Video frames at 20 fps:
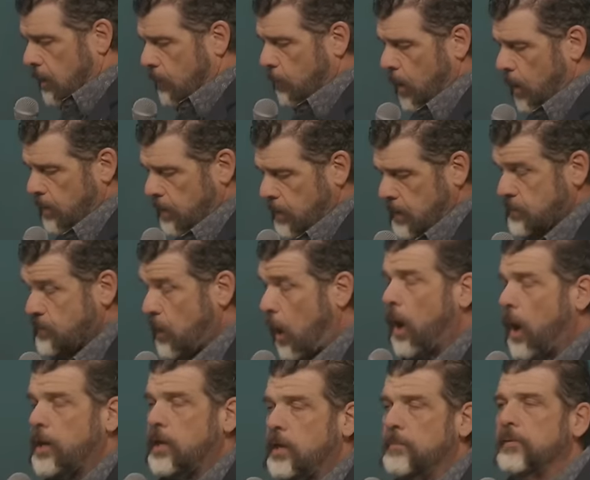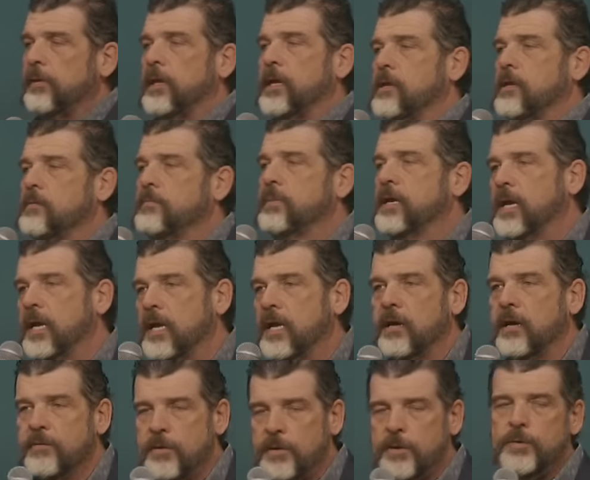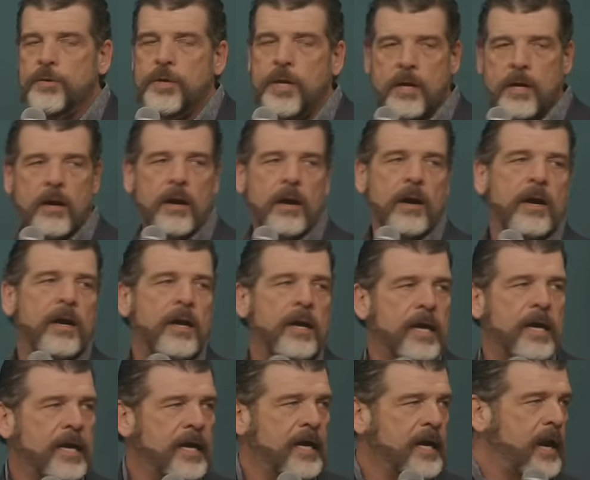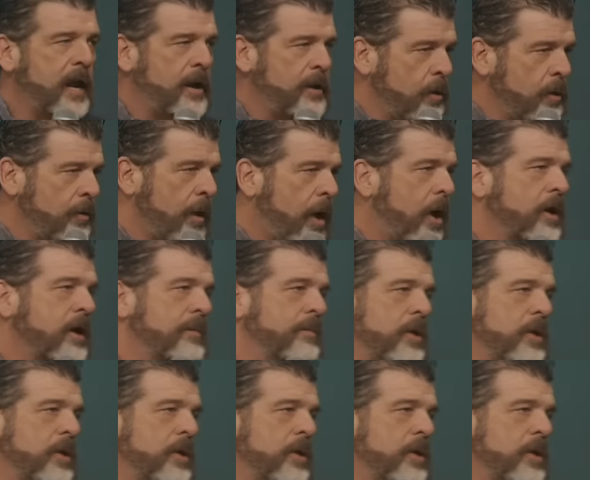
what is arguably the beginning of the new year. And I know the argument